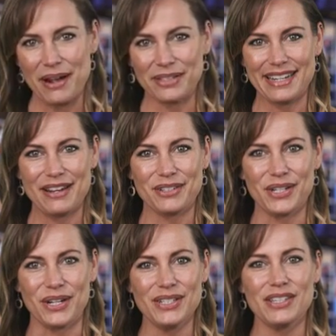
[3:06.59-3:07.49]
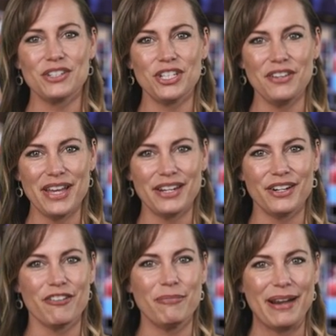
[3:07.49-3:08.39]
Power Today returns, the chief
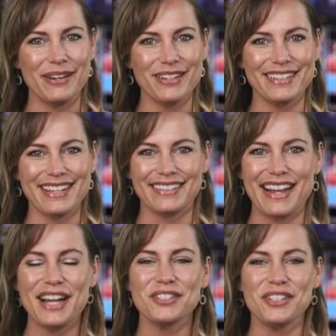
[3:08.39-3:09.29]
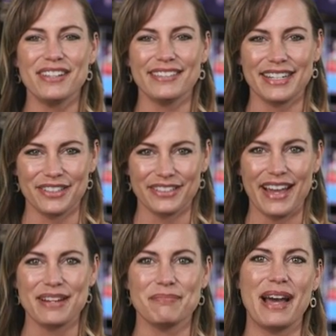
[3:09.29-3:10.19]
editor of Power Grid International, Electric
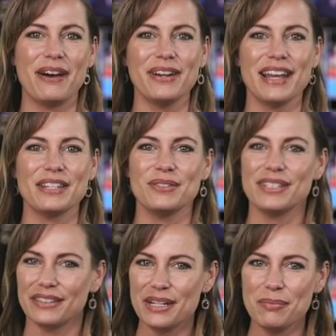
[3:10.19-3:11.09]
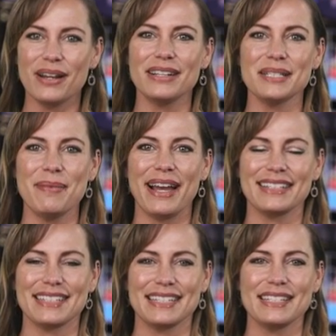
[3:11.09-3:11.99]
Light and Power, and Utility Products
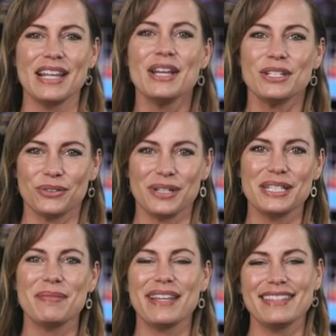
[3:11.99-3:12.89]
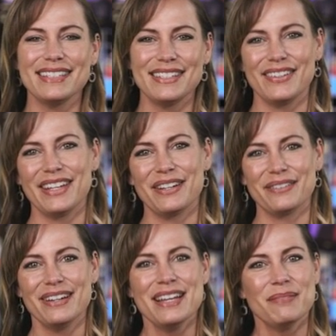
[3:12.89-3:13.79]
magazines joins me in the
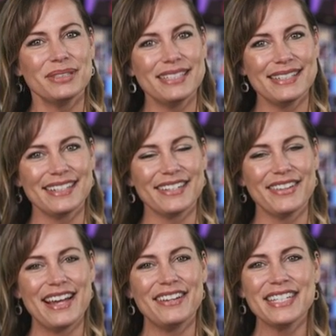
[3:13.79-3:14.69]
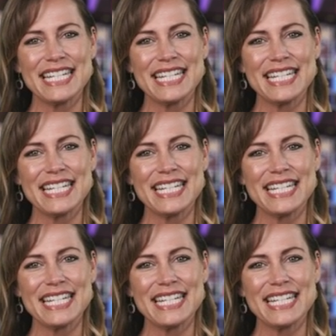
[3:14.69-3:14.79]
studio. Please stick around.